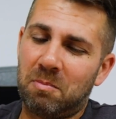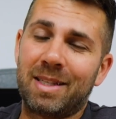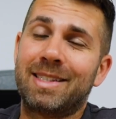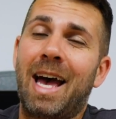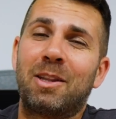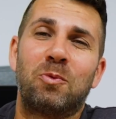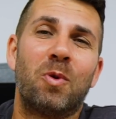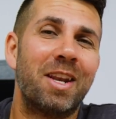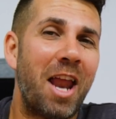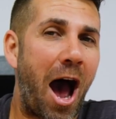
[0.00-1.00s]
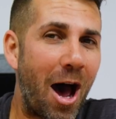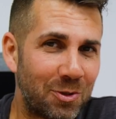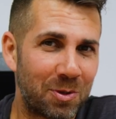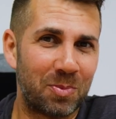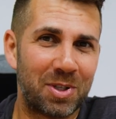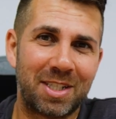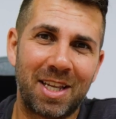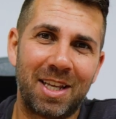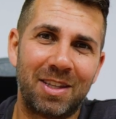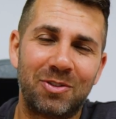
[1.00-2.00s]
but at
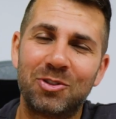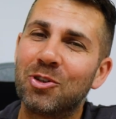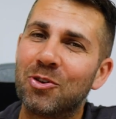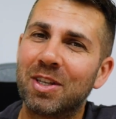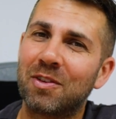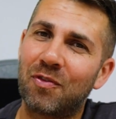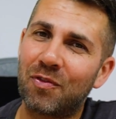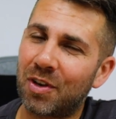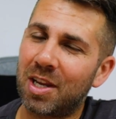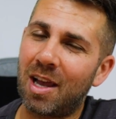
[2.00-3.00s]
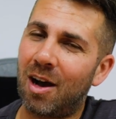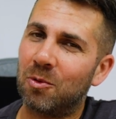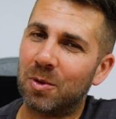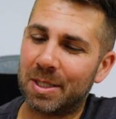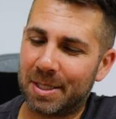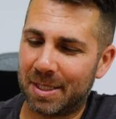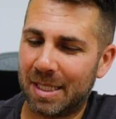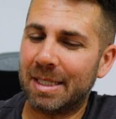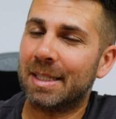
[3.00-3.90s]
100% during three hours,